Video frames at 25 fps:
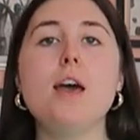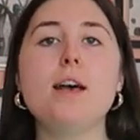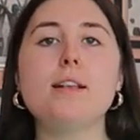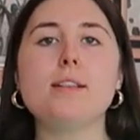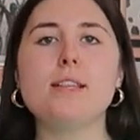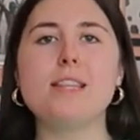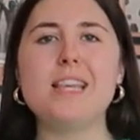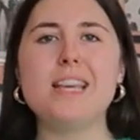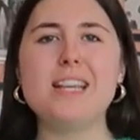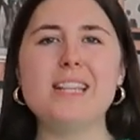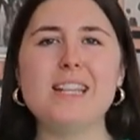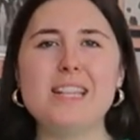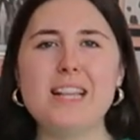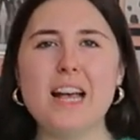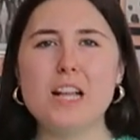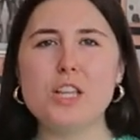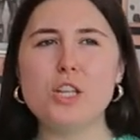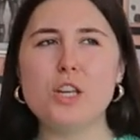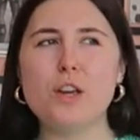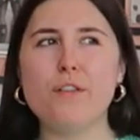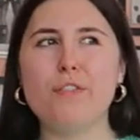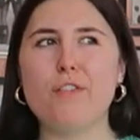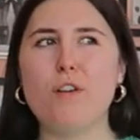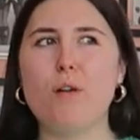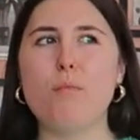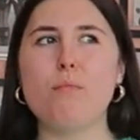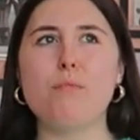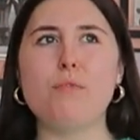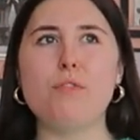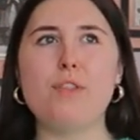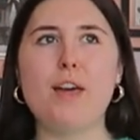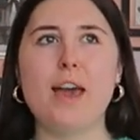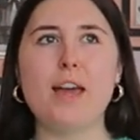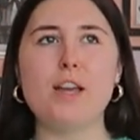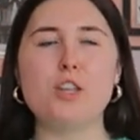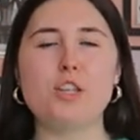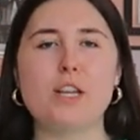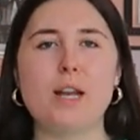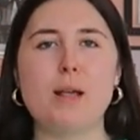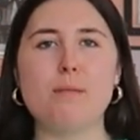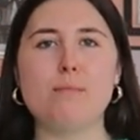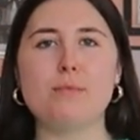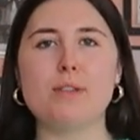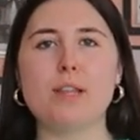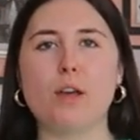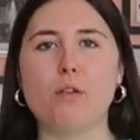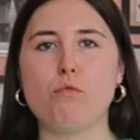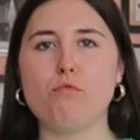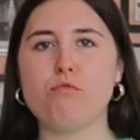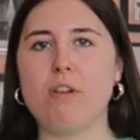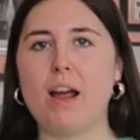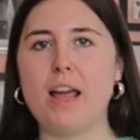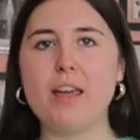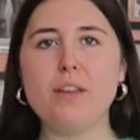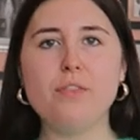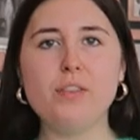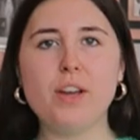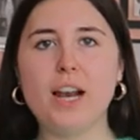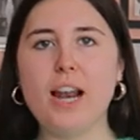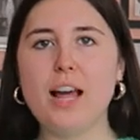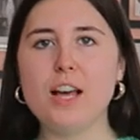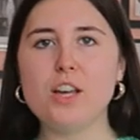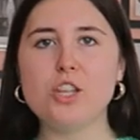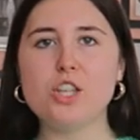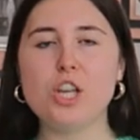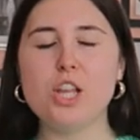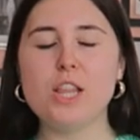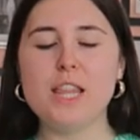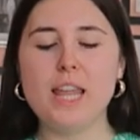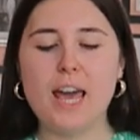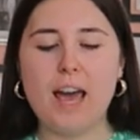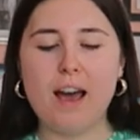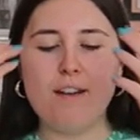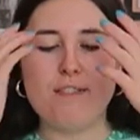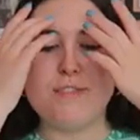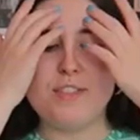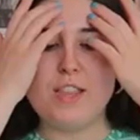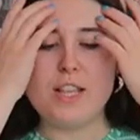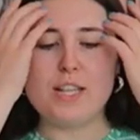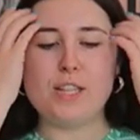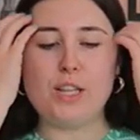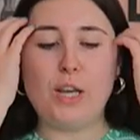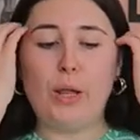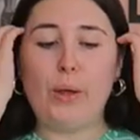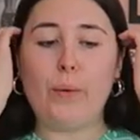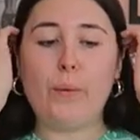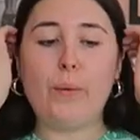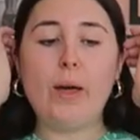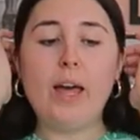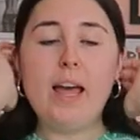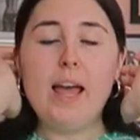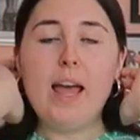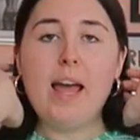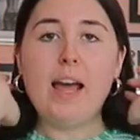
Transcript: so this is actually from H&M's like rave collection they have this new